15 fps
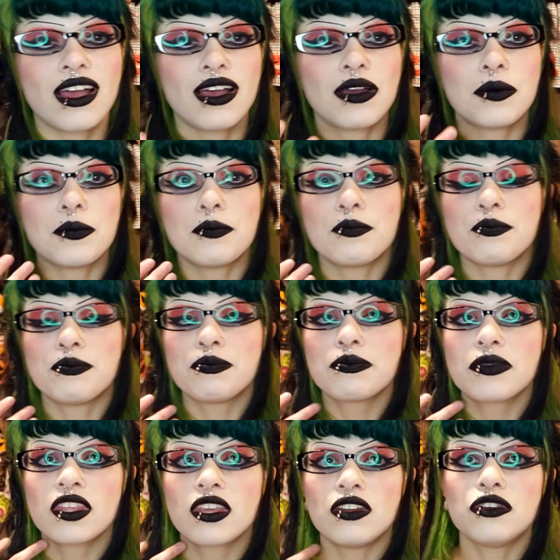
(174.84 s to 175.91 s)
um,
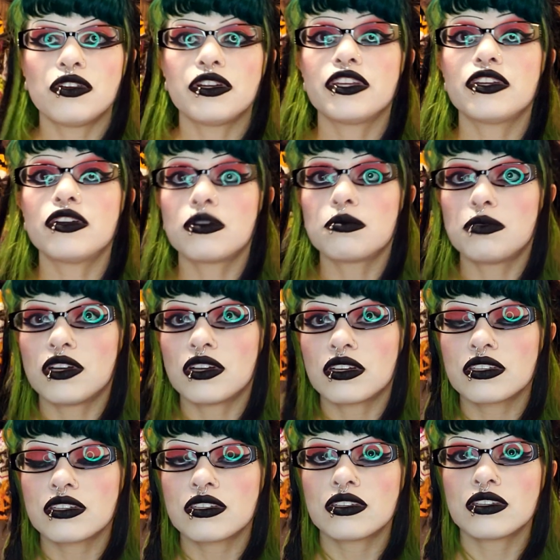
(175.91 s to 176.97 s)
nerdy
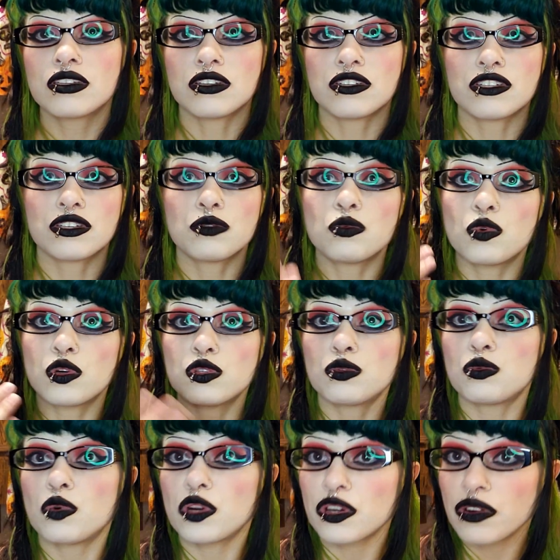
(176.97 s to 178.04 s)
cookbooks, such as a World
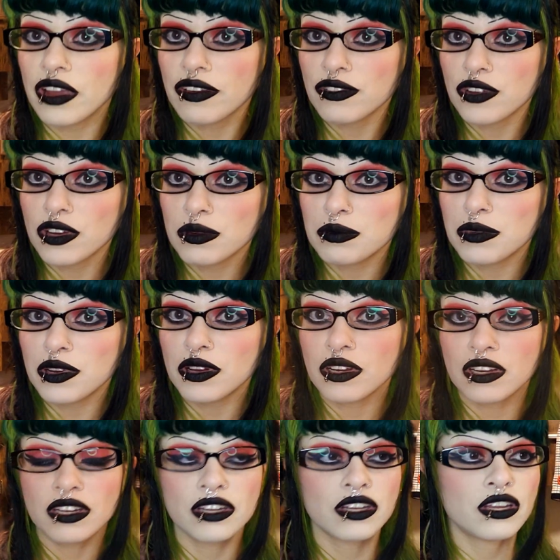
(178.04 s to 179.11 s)
of Warcraft
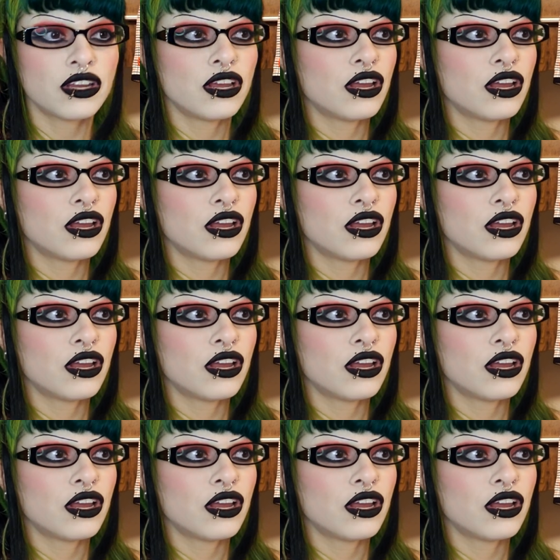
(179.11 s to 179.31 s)
cookbook,